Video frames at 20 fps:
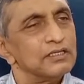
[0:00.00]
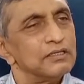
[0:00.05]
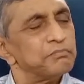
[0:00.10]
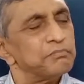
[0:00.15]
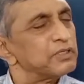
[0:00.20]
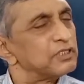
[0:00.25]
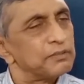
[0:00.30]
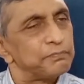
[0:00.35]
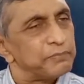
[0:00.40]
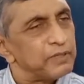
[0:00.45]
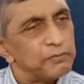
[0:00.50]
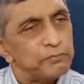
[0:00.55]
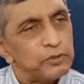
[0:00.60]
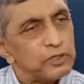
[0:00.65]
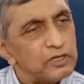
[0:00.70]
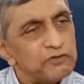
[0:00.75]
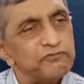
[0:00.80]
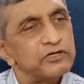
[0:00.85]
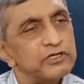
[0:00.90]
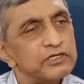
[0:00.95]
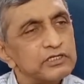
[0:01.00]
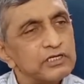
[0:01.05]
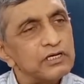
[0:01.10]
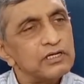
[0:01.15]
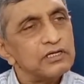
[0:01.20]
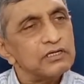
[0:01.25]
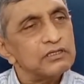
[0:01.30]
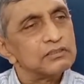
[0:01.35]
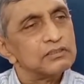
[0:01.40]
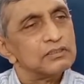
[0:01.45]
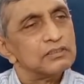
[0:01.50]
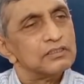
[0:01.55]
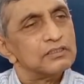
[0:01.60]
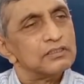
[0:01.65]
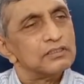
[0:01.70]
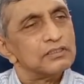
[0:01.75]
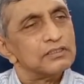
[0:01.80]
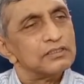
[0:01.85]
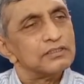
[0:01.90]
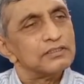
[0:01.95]
But the people of India,
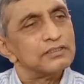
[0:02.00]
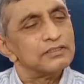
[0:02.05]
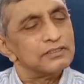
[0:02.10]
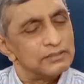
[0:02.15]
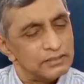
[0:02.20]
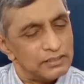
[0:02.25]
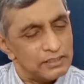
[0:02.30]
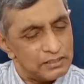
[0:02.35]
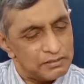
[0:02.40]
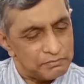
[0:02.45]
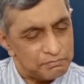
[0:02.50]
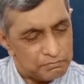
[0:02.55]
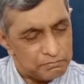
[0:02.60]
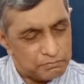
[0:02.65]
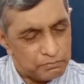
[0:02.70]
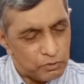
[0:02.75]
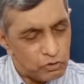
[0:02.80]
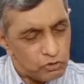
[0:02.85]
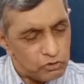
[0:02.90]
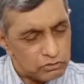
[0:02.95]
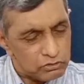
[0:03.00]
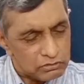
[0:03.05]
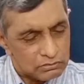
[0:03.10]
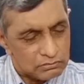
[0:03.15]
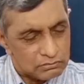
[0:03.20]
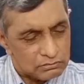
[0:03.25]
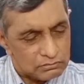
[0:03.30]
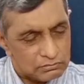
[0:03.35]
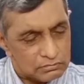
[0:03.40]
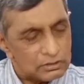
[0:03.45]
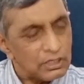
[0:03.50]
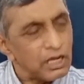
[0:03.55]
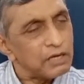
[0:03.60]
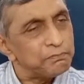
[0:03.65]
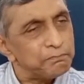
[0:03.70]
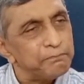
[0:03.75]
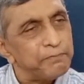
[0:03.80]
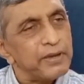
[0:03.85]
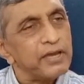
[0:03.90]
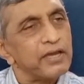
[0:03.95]
they bore
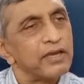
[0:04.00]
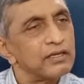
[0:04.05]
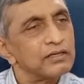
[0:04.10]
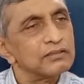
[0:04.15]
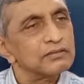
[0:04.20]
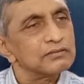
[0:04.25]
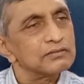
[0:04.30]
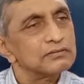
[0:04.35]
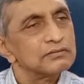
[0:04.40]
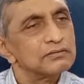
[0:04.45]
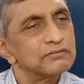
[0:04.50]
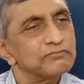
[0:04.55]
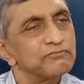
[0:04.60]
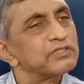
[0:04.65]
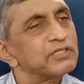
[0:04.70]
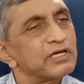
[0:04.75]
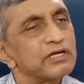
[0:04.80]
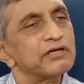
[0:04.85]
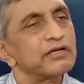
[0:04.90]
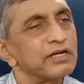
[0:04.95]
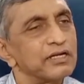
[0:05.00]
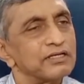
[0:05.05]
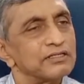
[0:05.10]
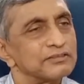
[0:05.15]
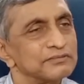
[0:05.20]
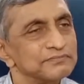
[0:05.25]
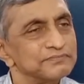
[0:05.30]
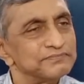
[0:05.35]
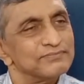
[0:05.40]
that pain with a grin,